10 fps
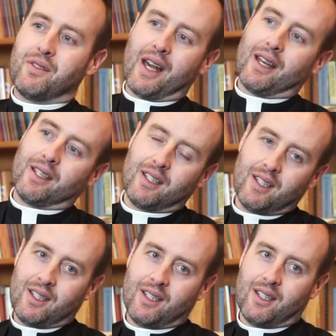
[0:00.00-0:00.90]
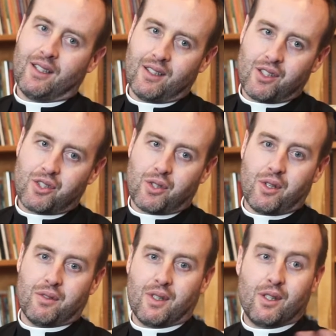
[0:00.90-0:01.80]
of that, and this
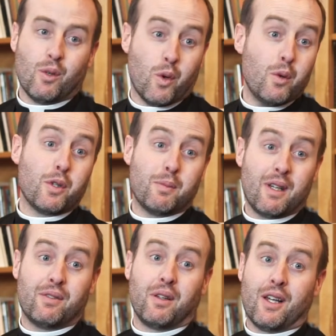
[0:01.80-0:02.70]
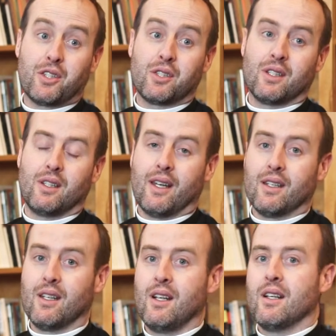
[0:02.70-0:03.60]
sort of, and the word was made flesh, and
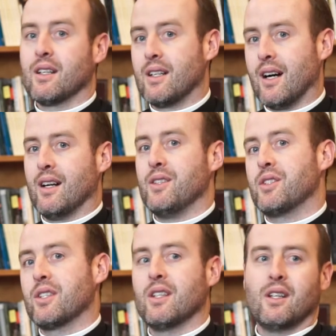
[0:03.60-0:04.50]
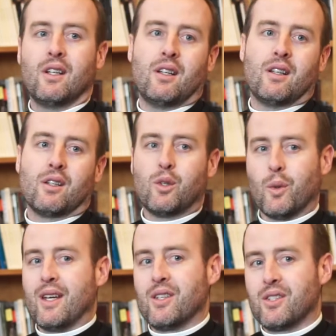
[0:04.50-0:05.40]
that God's
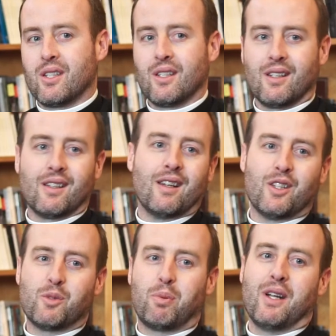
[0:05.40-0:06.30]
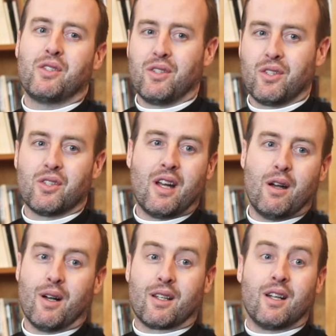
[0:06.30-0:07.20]
grace and God's presence is
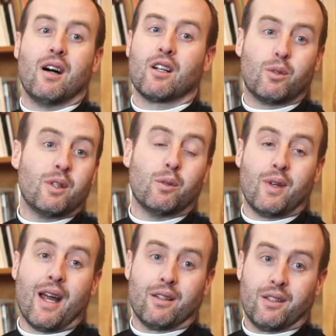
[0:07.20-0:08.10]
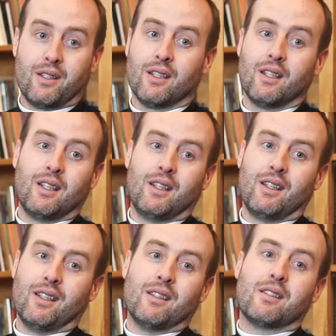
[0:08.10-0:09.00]
now a concrete reality
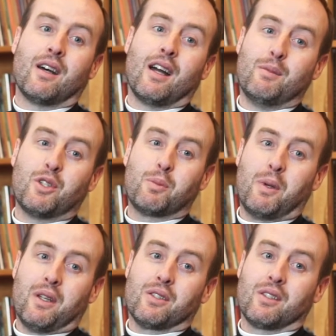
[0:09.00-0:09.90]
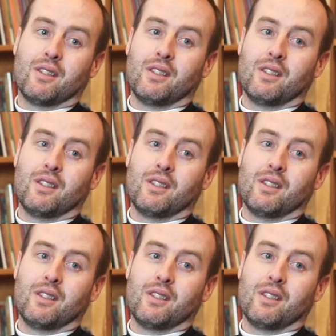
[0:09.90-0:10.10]
in time and space.